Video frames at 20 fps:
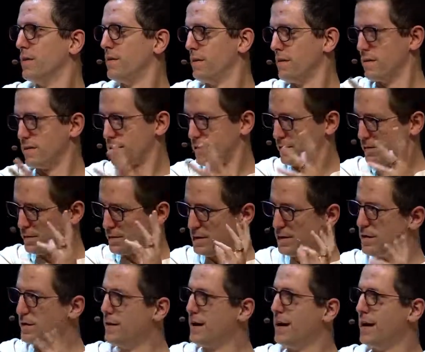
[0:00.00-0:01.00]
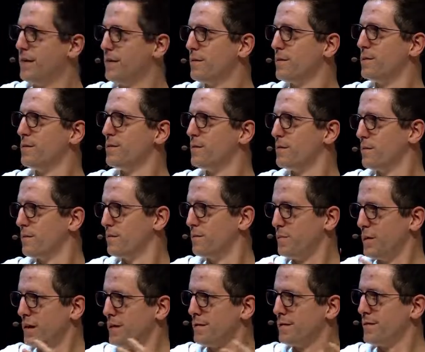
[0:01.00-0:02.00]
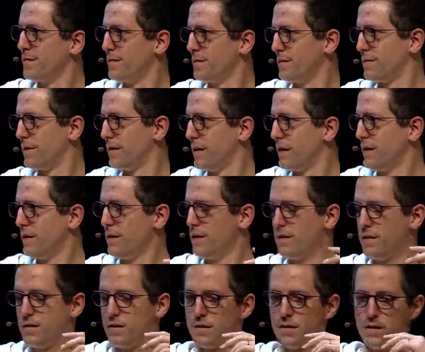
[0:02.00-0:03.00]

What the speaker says: this internet-based society,